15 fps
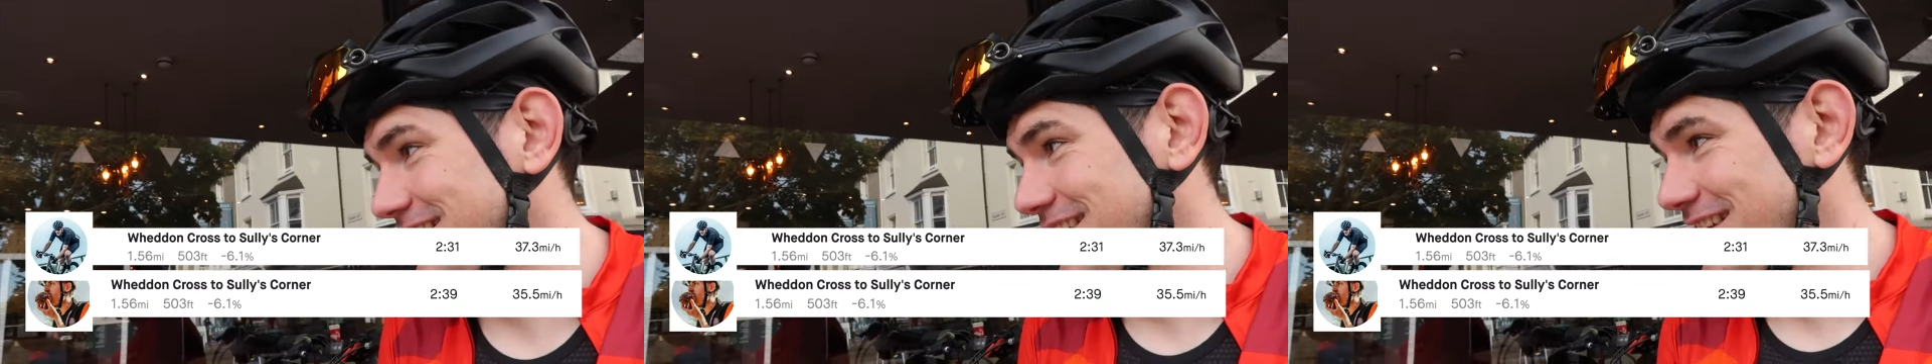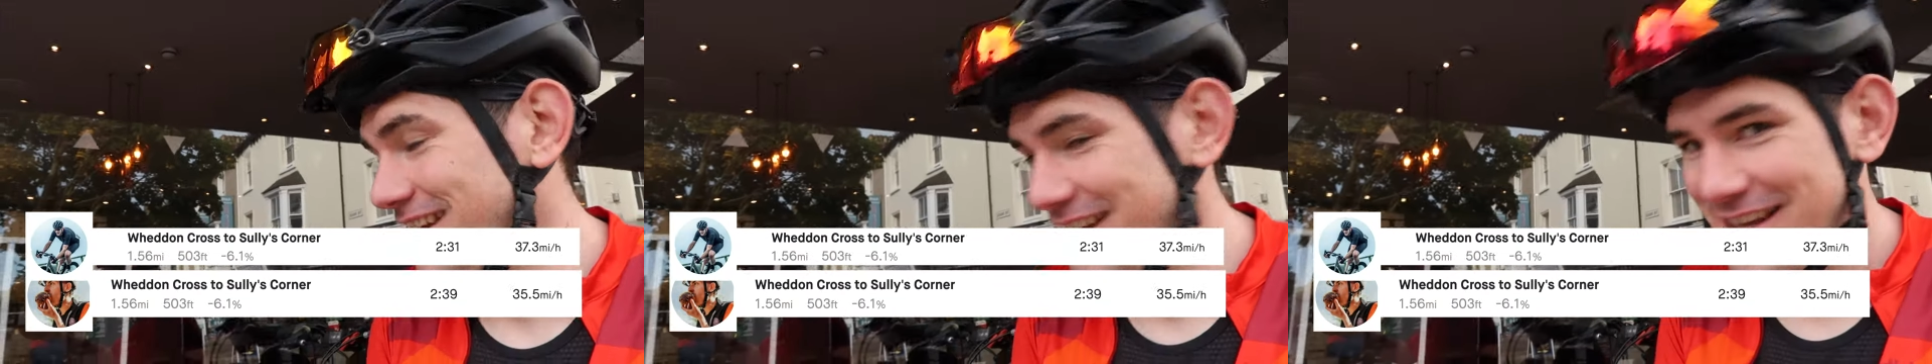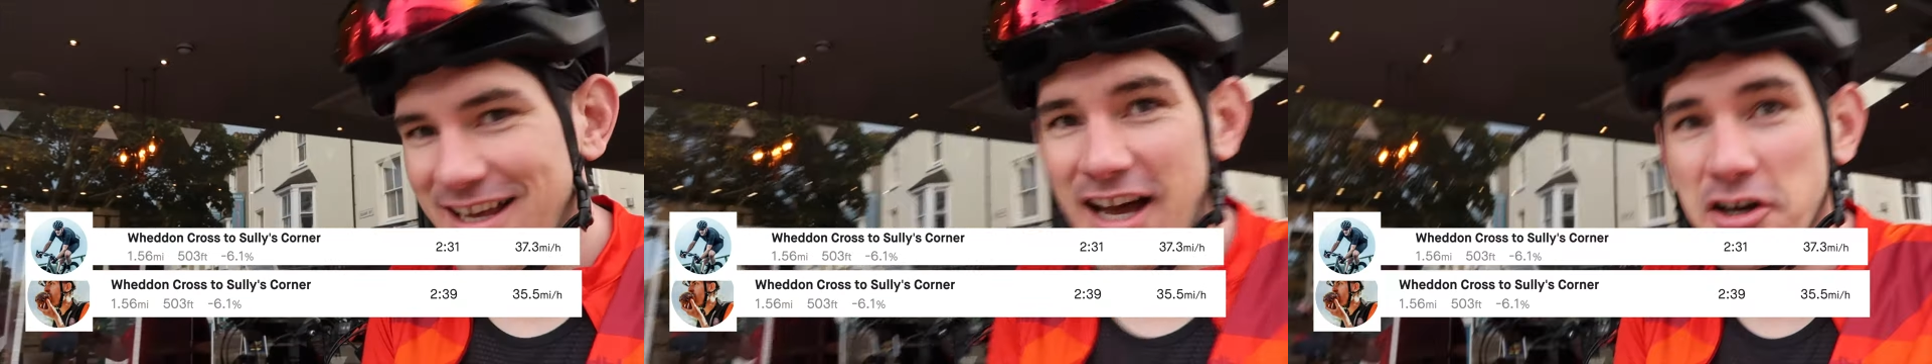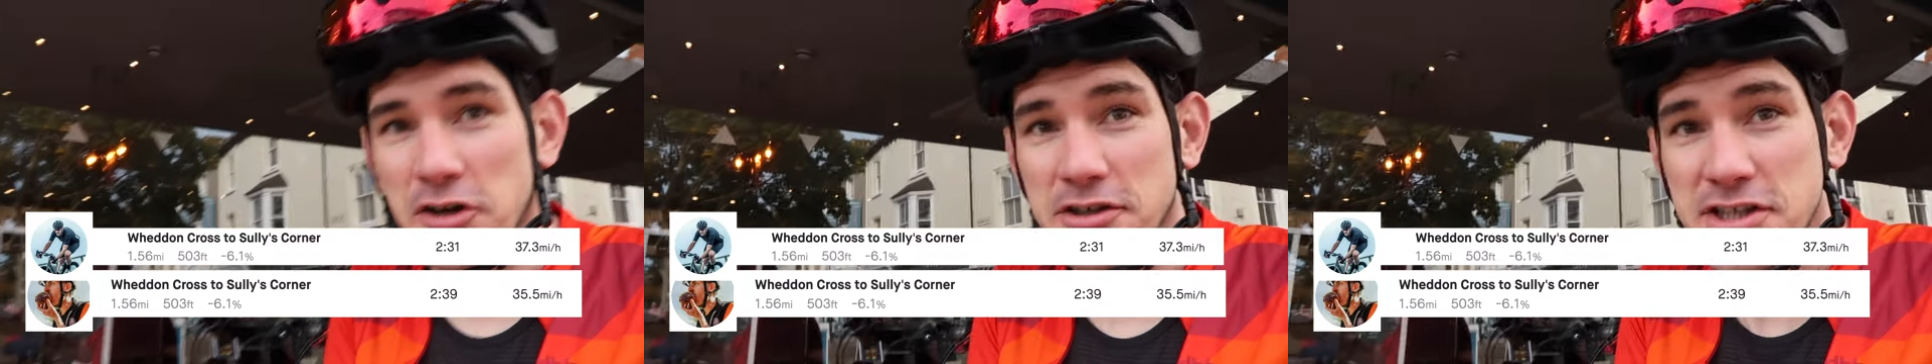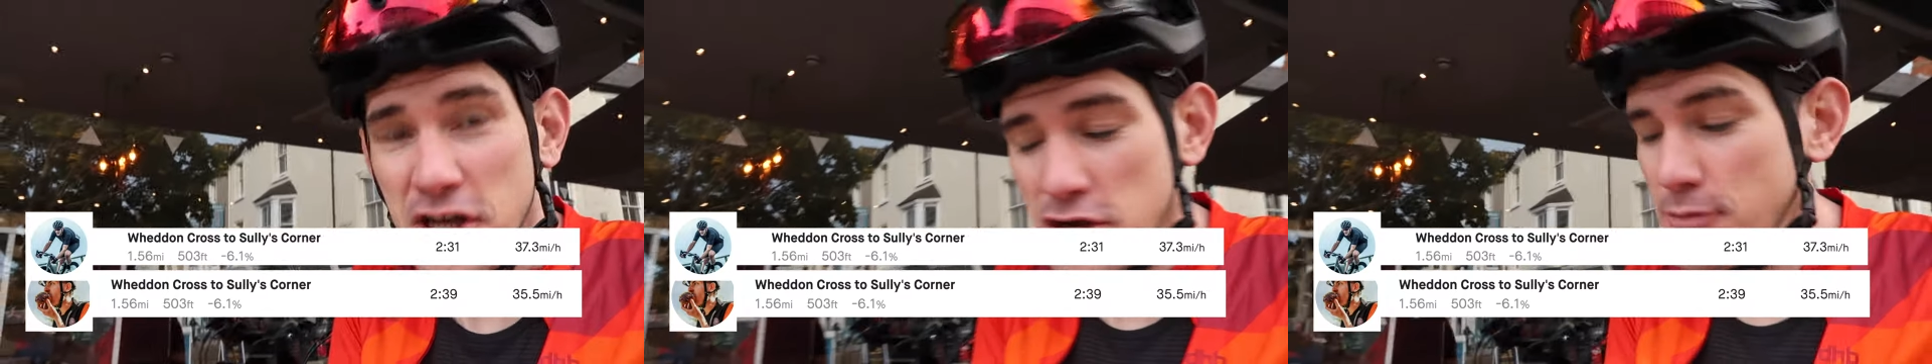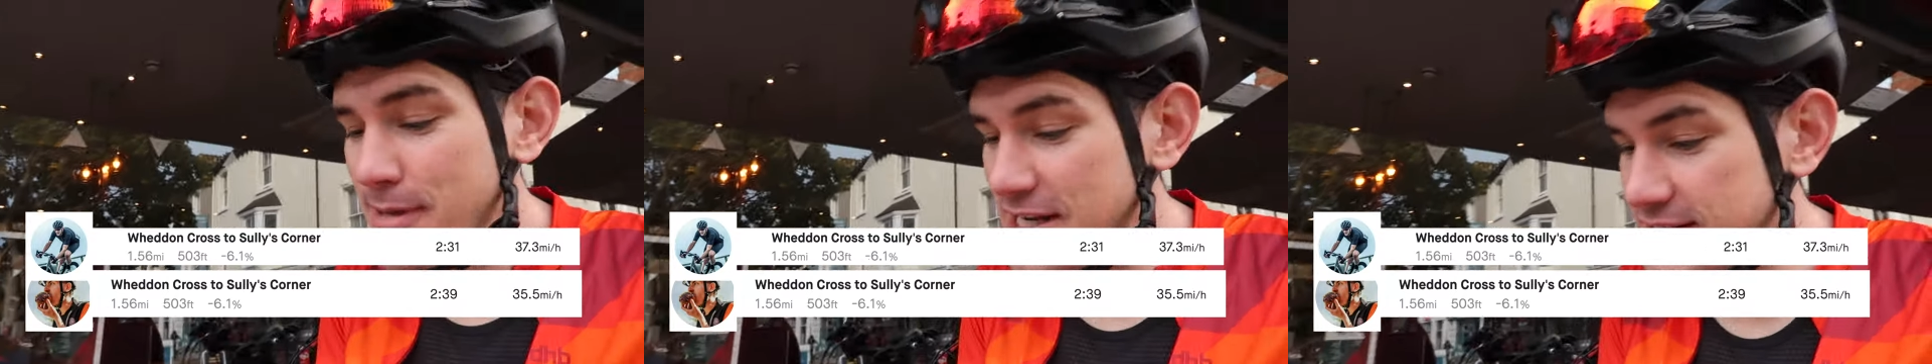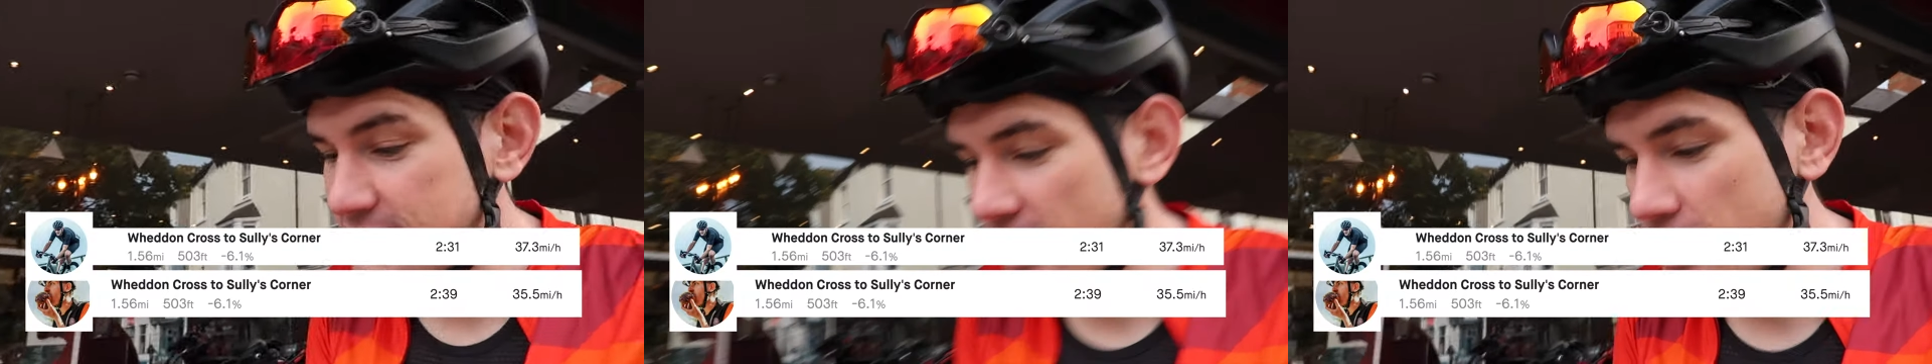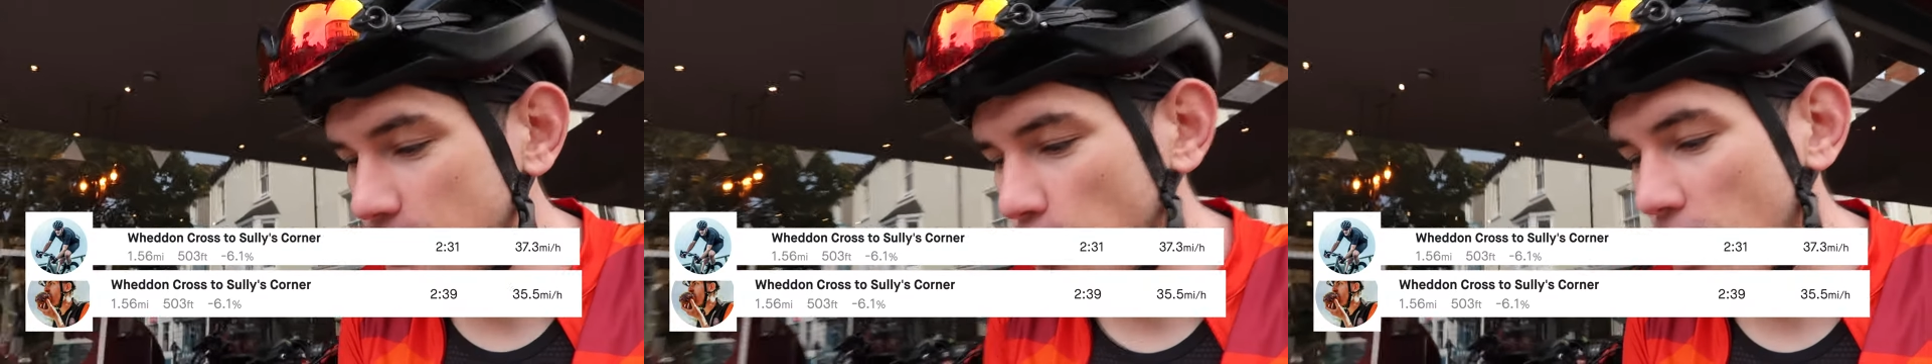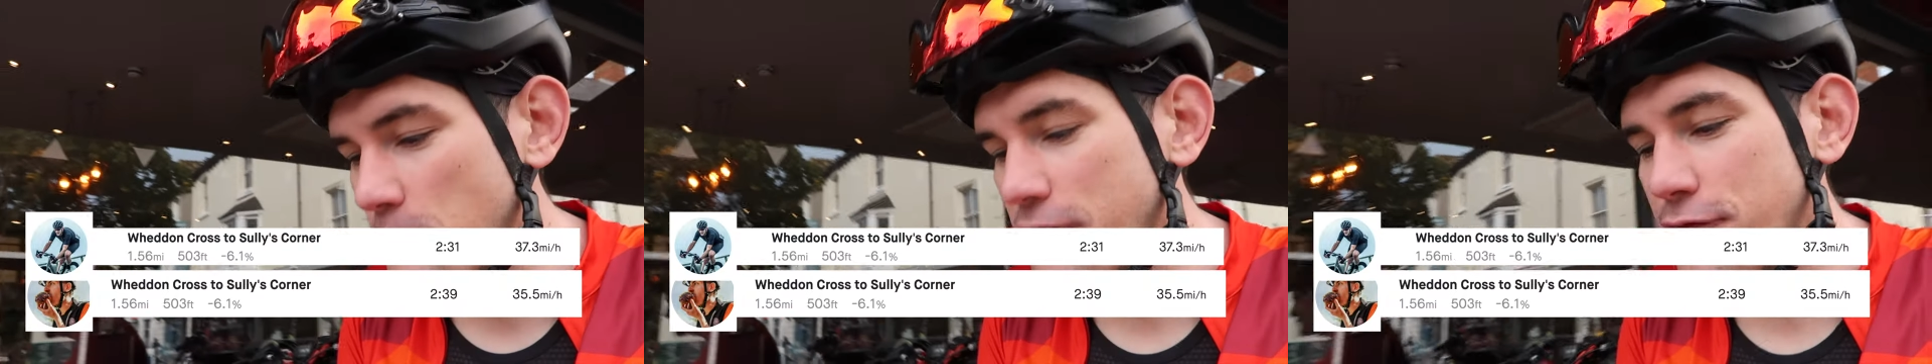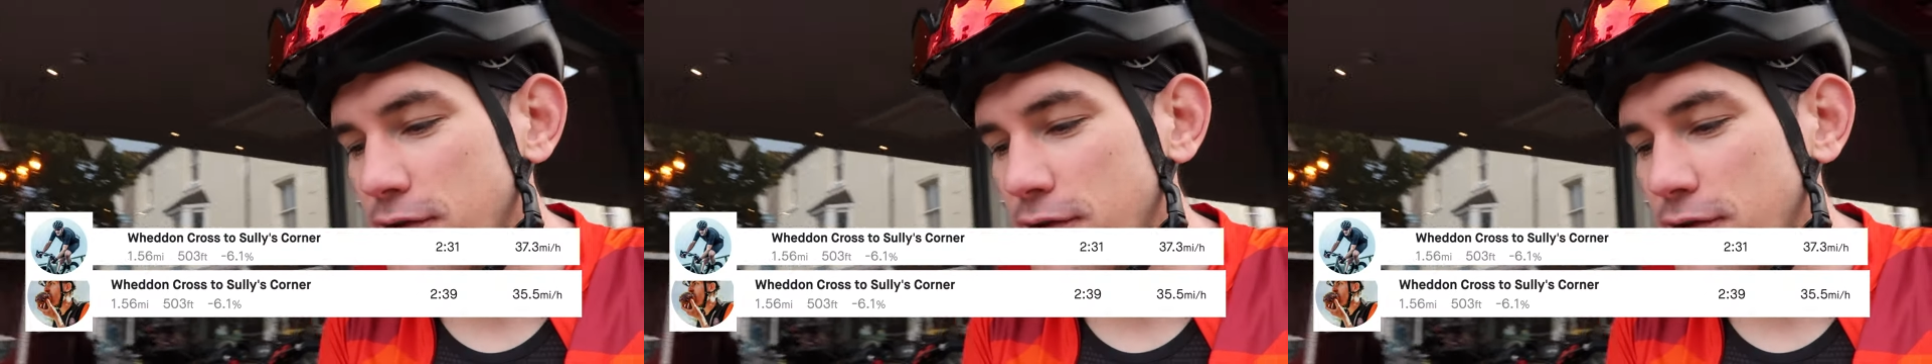Brilliant. I got 2 minutes 31.